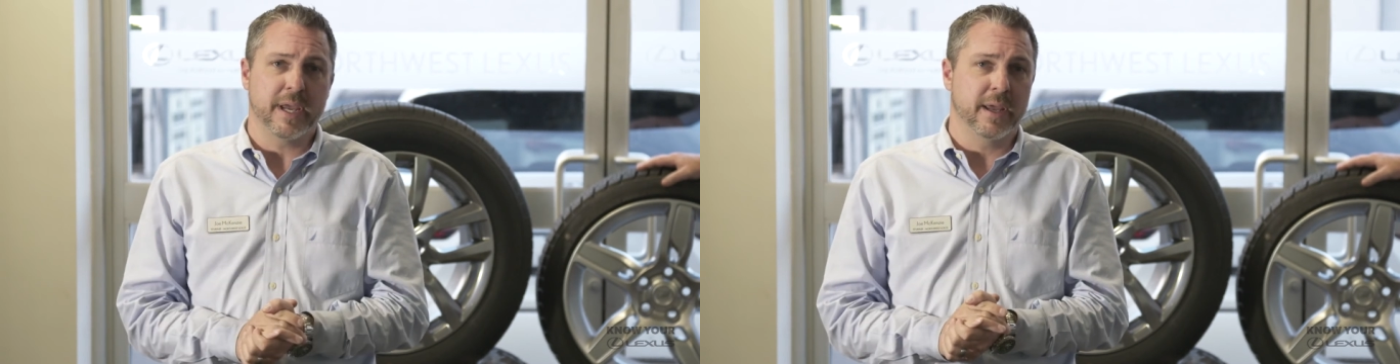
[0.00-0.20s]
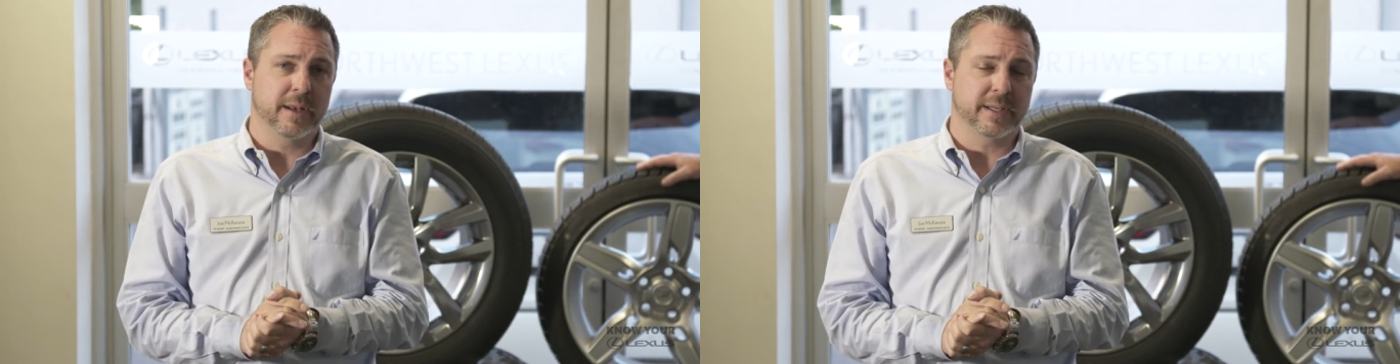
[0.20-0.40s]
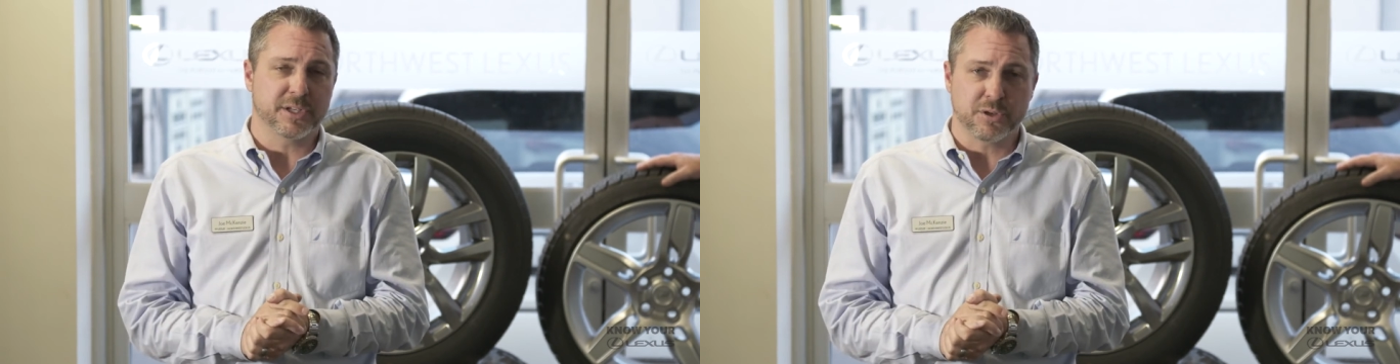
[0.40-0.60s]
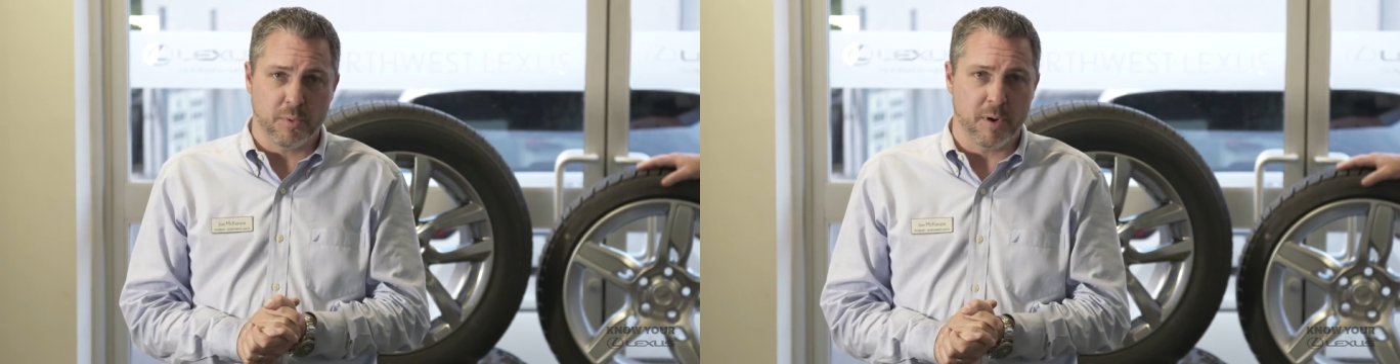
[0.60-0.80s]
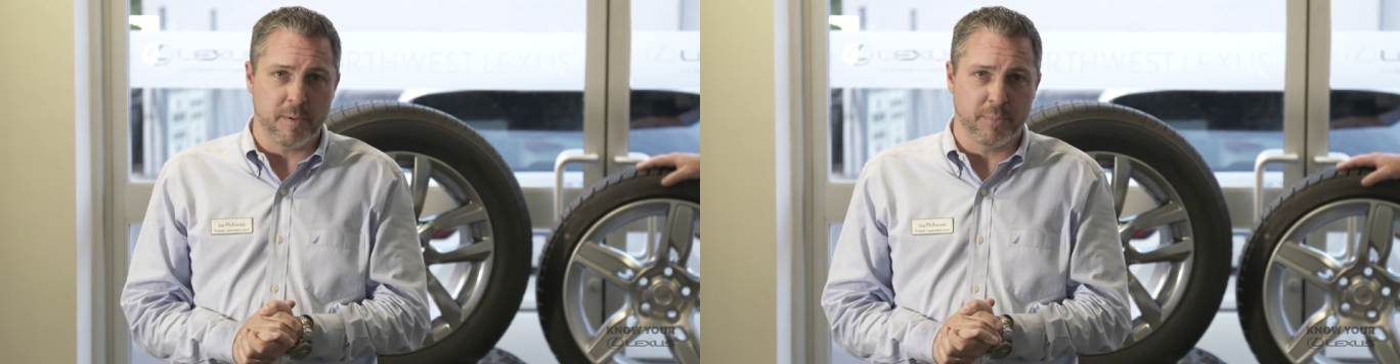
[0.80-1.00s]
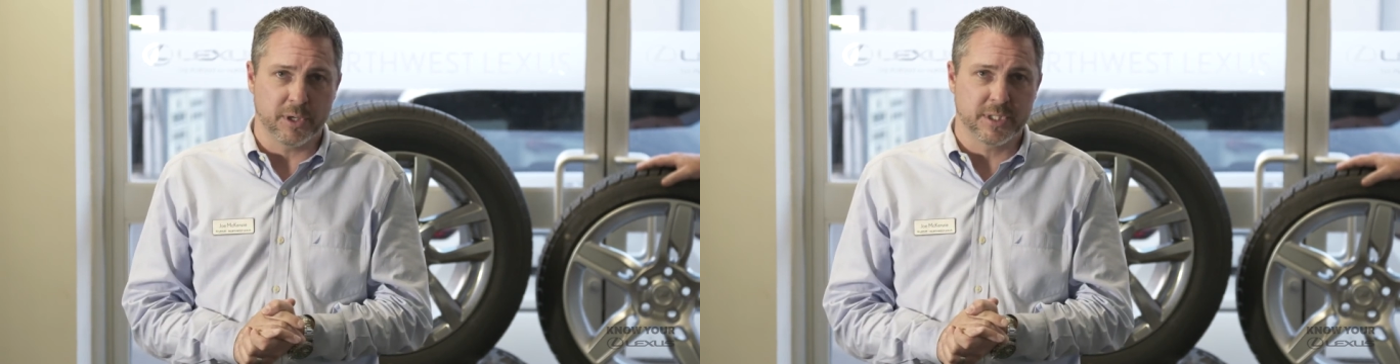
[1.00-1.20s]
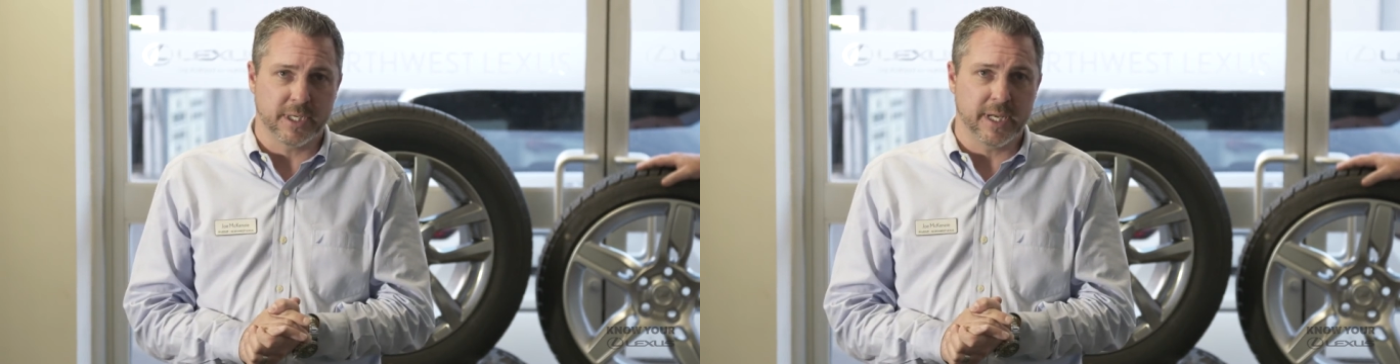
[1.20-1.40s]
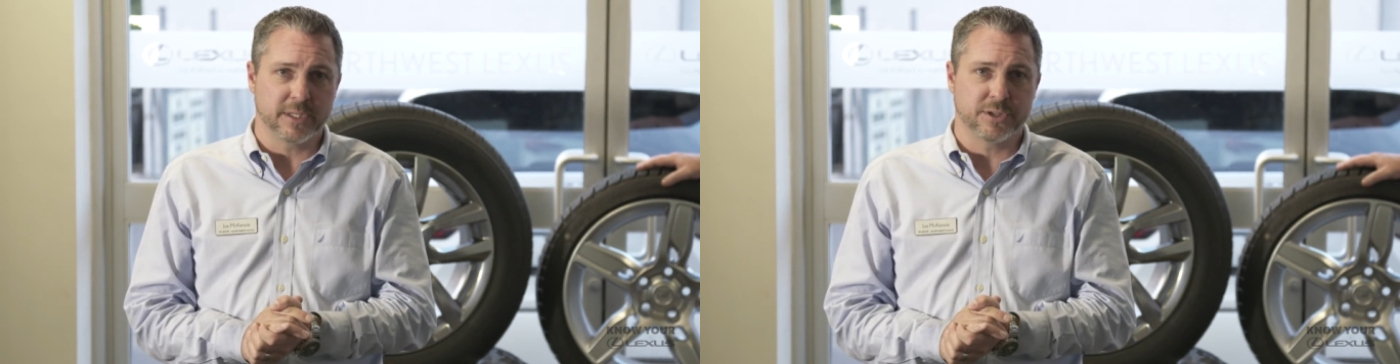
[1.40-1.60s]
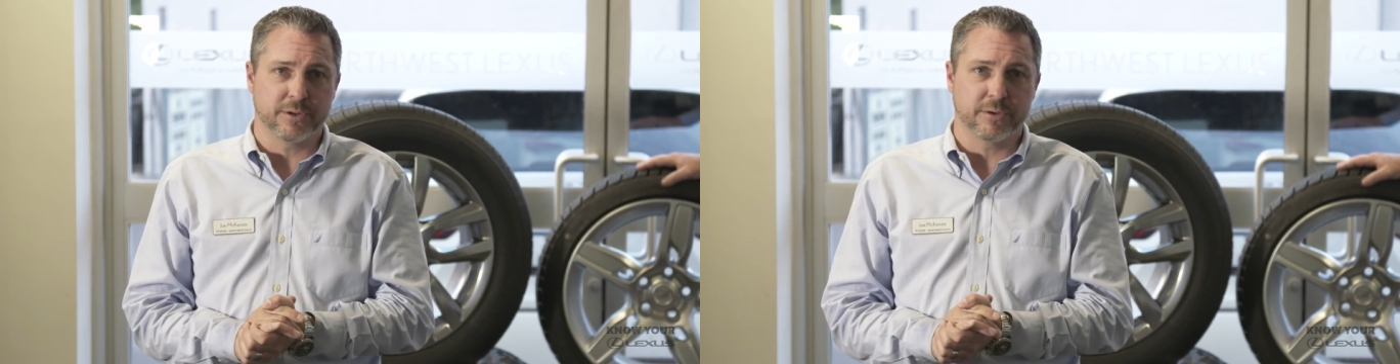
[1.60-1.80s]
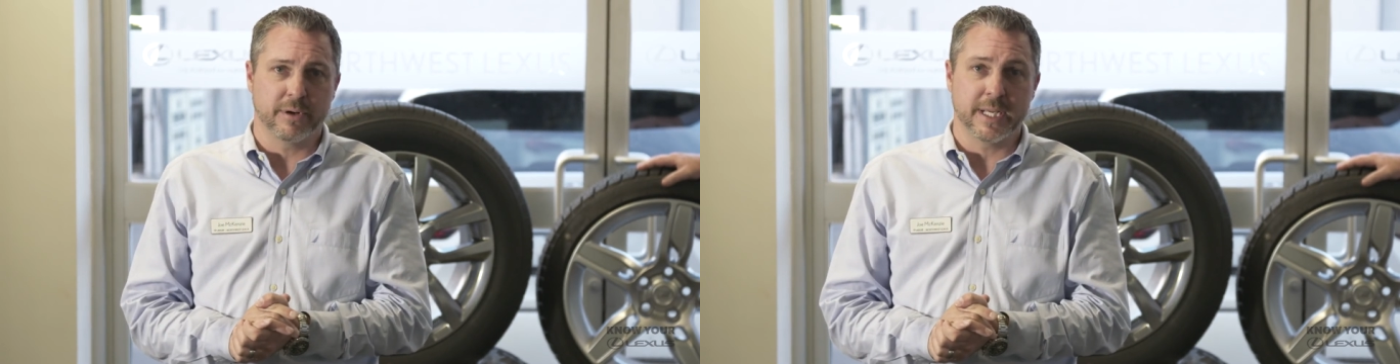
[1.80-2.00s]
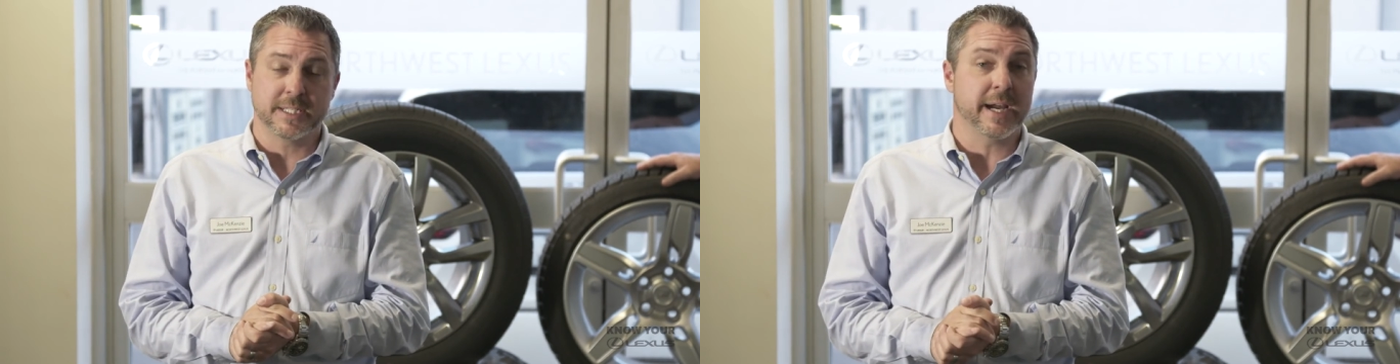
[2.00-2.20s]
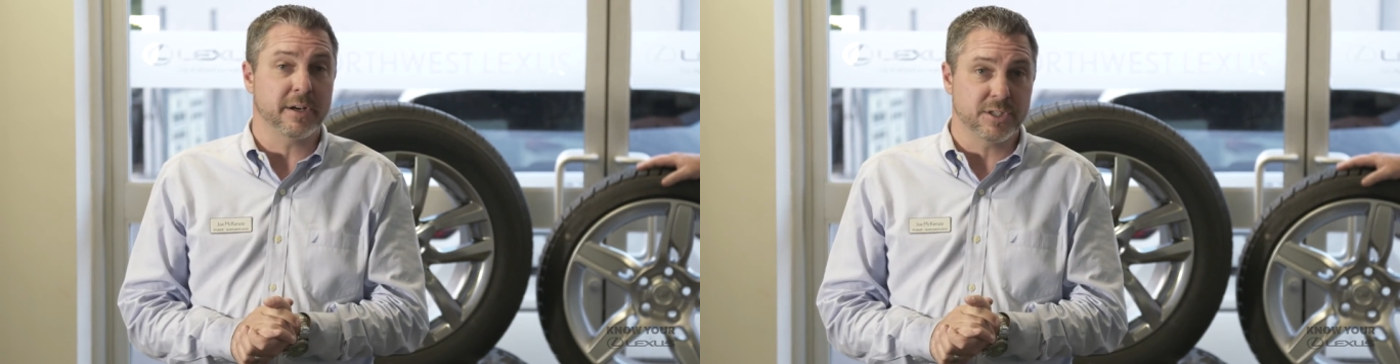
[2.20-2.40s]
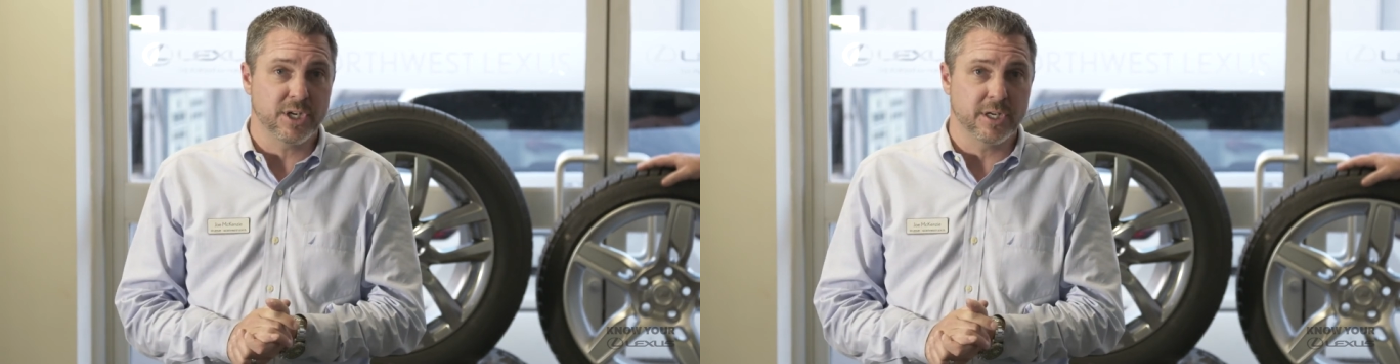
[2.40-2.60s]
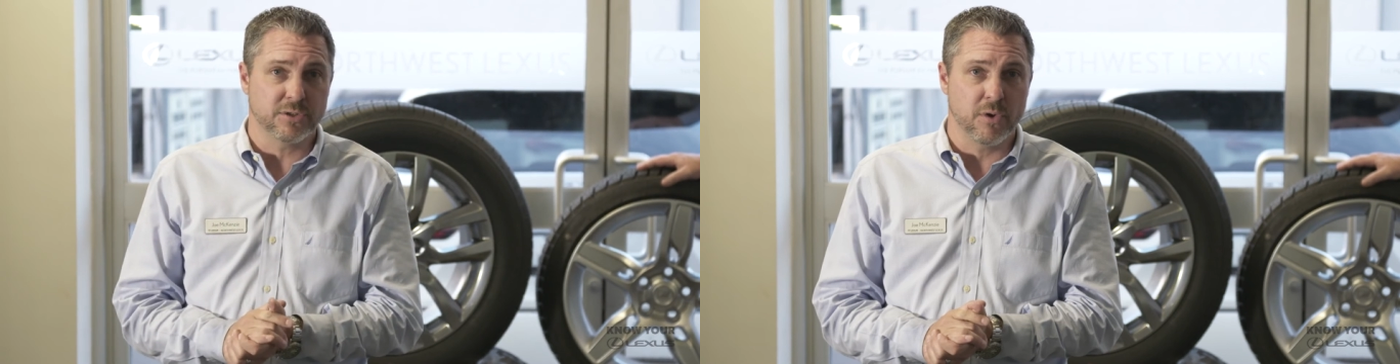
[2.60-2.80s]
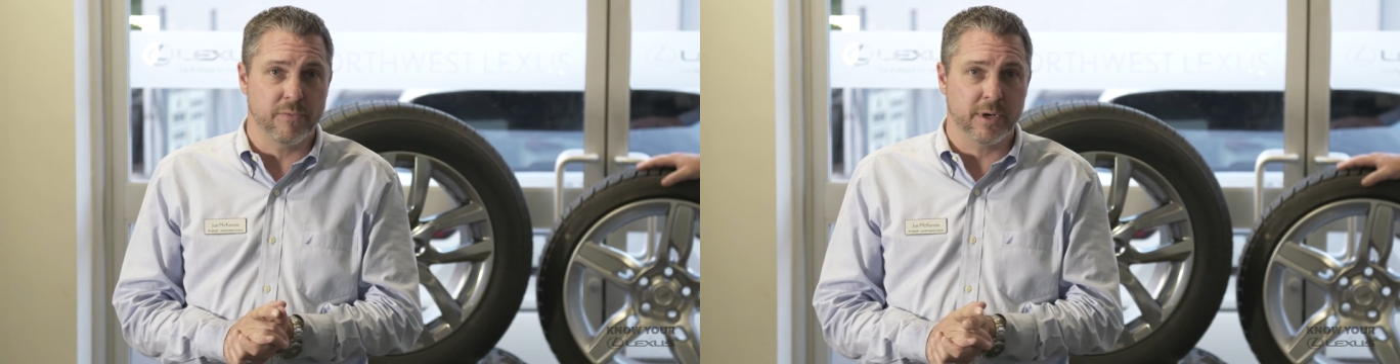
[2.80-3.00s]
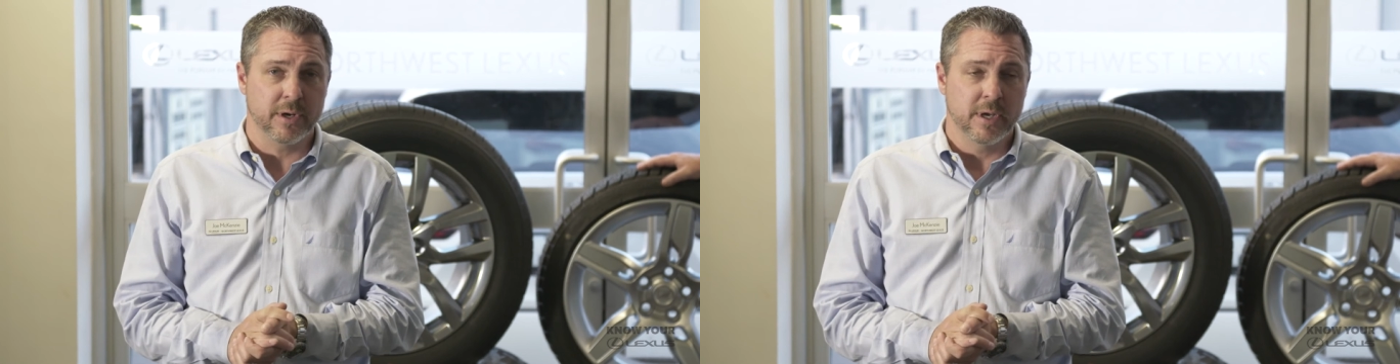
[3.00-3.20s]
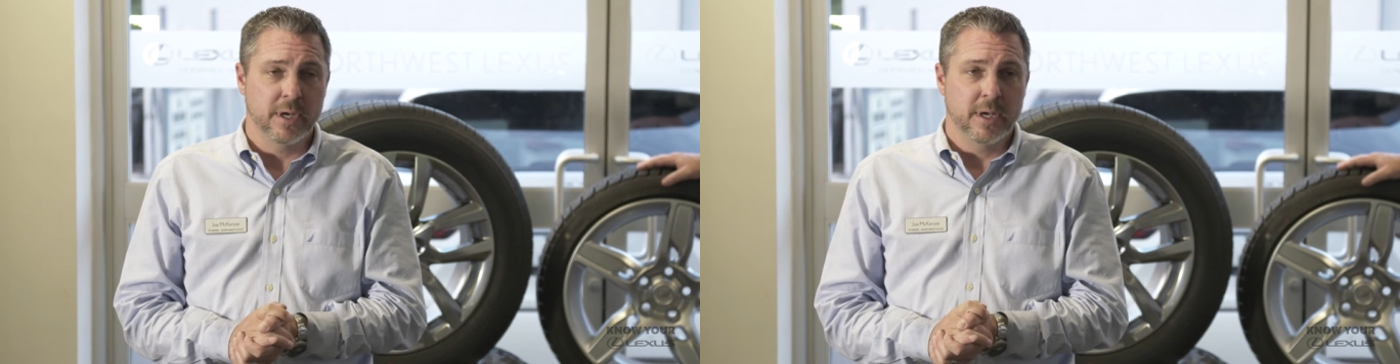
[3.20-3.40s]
and get your appointment booked to get your tires changed over.